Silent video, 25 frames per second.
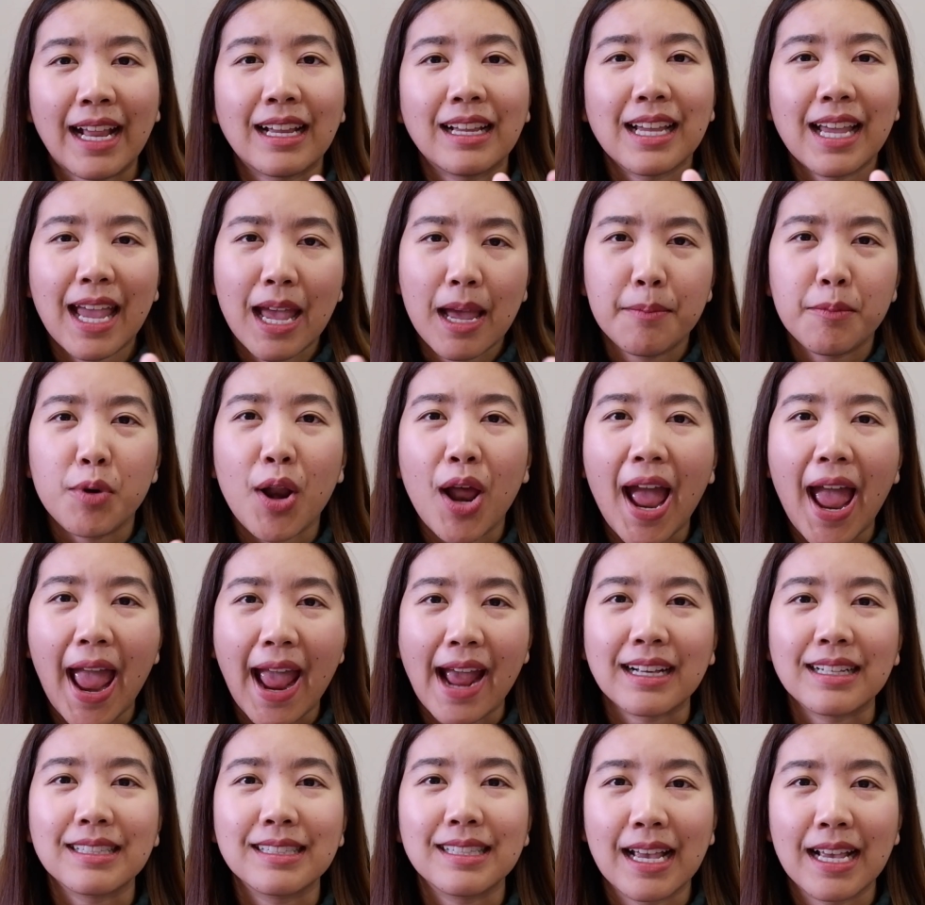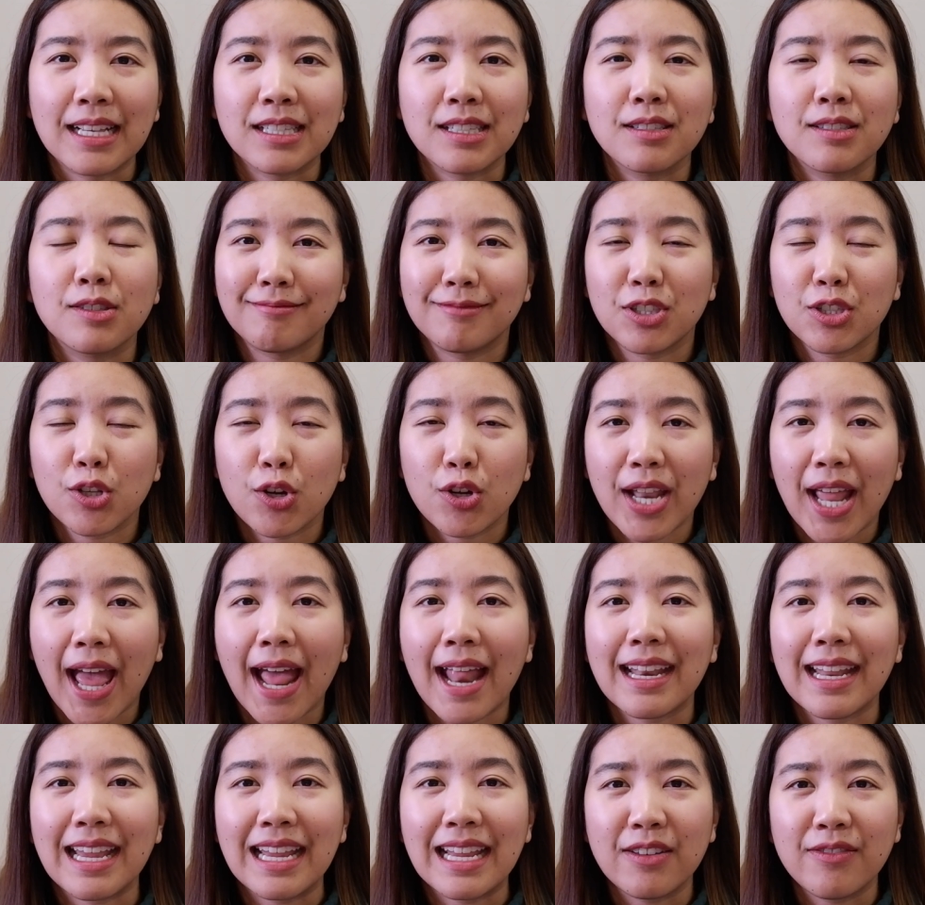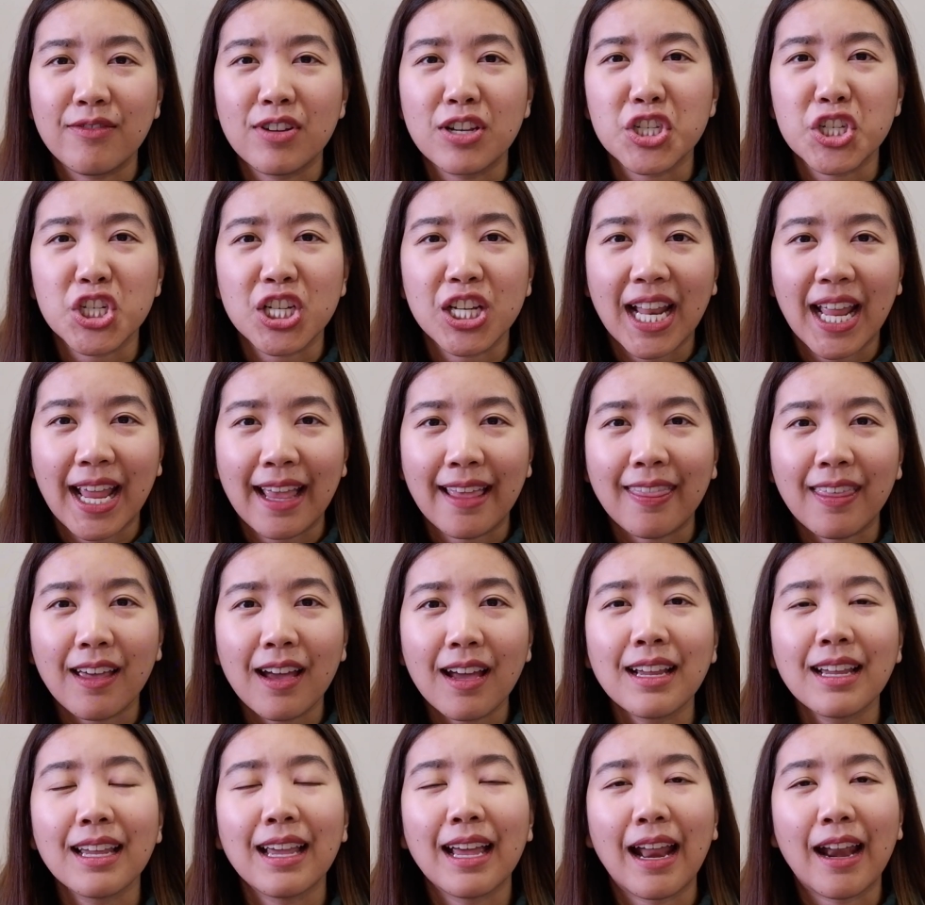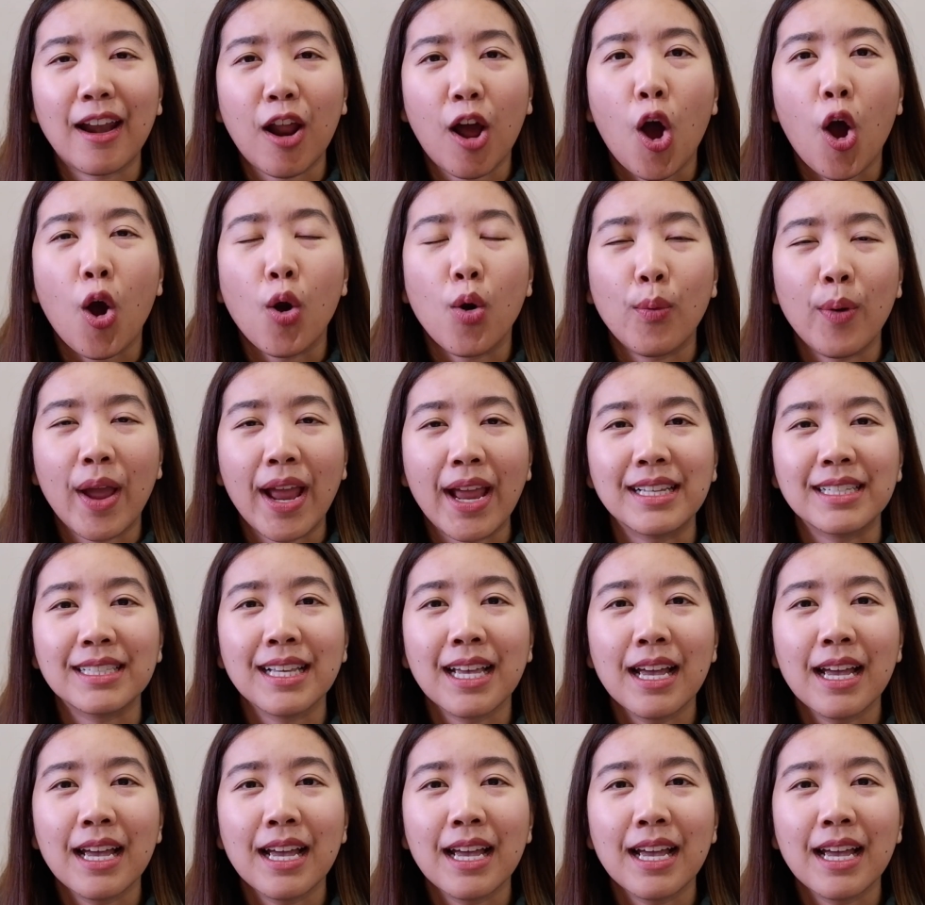camera access so that invigilator can always